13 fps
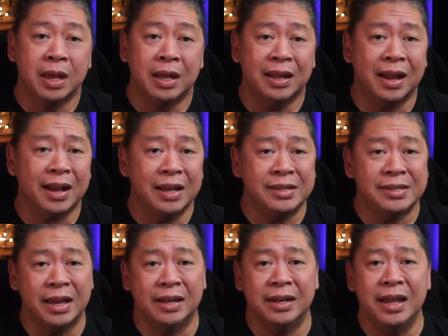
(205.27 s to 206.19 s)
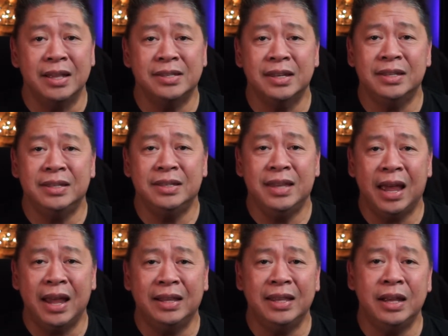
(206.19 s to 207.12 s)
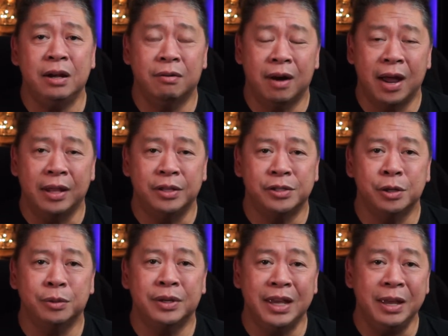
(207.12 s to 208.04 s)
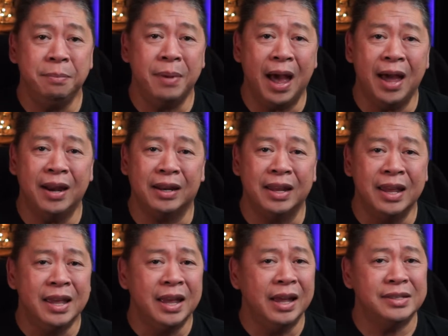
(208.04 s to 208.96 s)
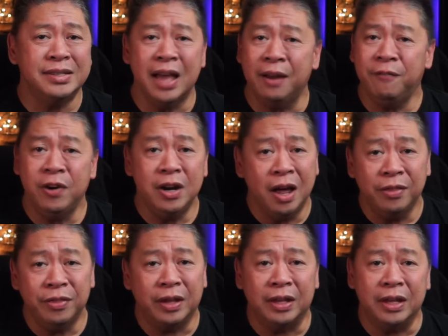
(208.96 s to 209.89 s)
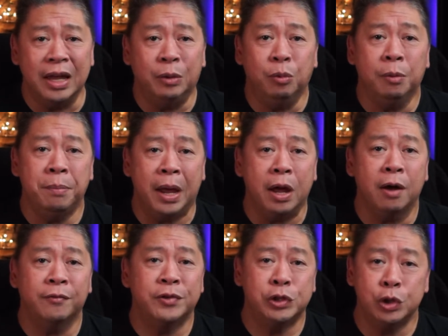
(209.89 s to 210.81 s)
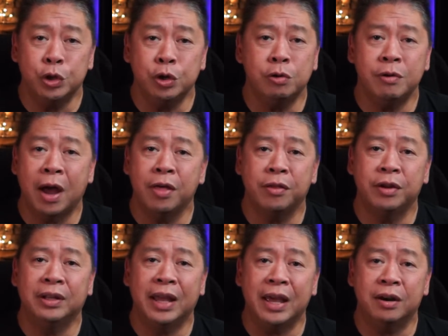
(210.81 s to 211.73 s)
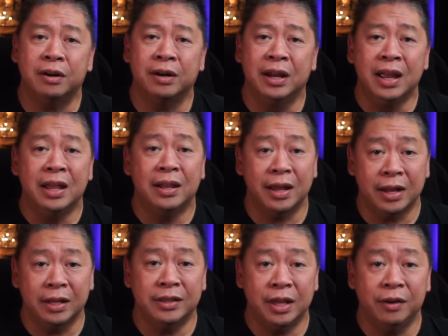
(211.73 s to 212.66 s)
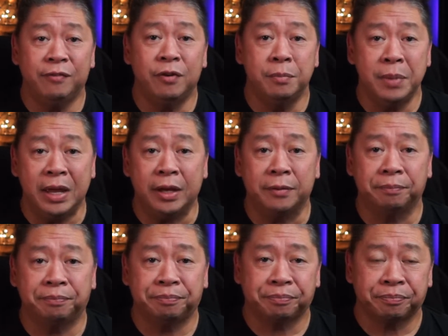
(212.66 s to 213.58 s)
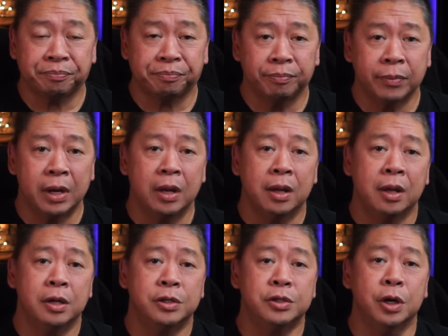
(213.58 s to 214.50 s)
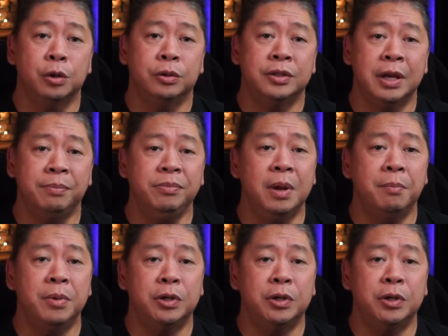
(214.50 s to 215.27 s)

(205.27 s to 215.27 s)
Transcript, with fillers: Like I said, it's a daily grind, so keep at it. It's not for nothing, it will pay off sooner rather than later, like it did for me. So, tip number